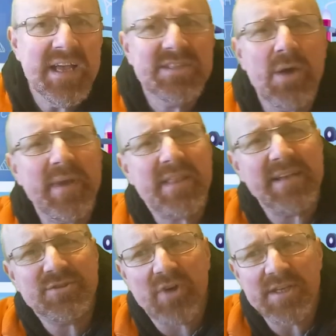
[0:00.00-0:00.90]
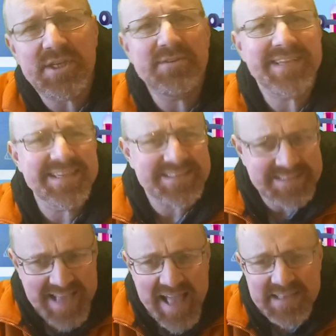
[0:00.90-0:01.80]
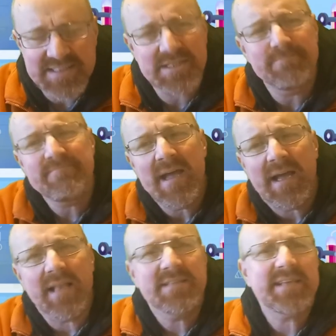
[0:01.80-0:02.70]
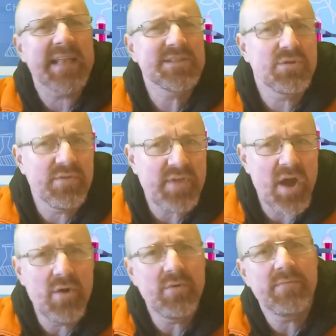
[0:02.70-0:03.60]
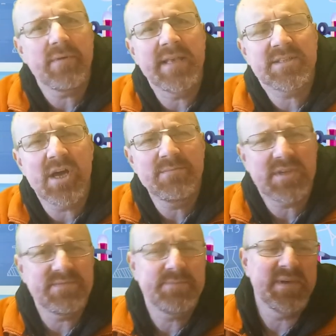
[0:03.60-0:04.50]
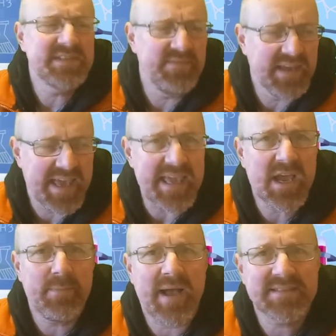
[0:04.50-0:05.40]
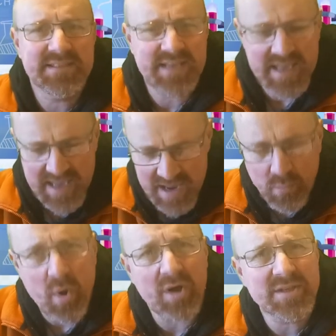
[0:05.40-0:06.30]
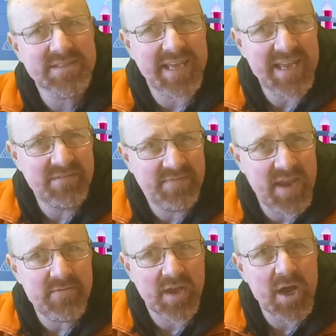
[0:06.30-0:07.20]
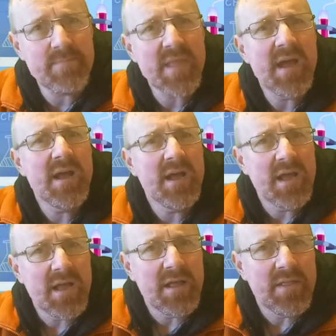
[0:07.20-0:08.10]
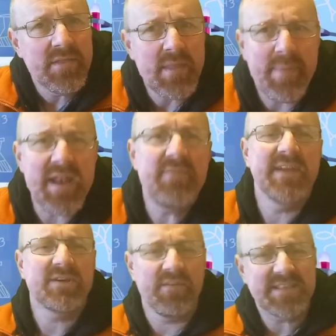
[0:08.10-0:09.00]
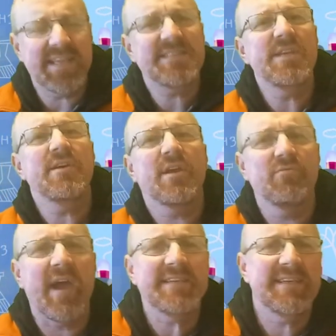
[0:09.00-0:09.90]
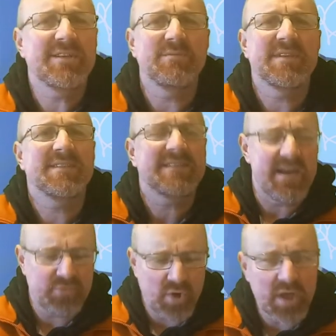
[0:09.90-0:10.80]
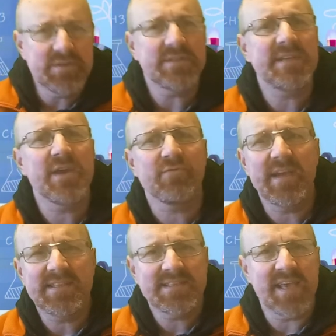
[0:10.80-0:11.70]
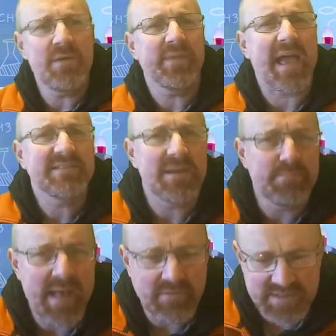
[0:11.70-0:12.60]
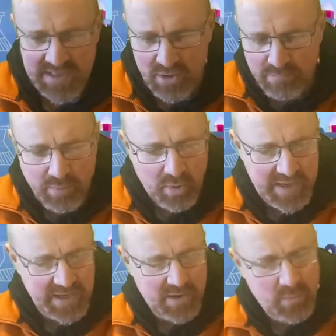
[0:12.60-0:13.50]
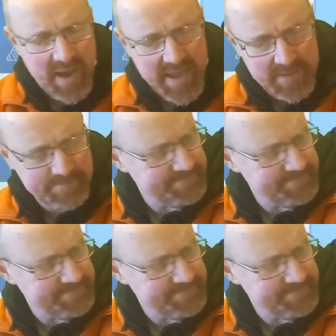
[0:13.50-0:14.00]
So we then tried using sand. And sand, although in terms of specific heat capacity, it was inferior. The benefit of it is you can raise it up to several hundred degrees C without it melting or boiling away.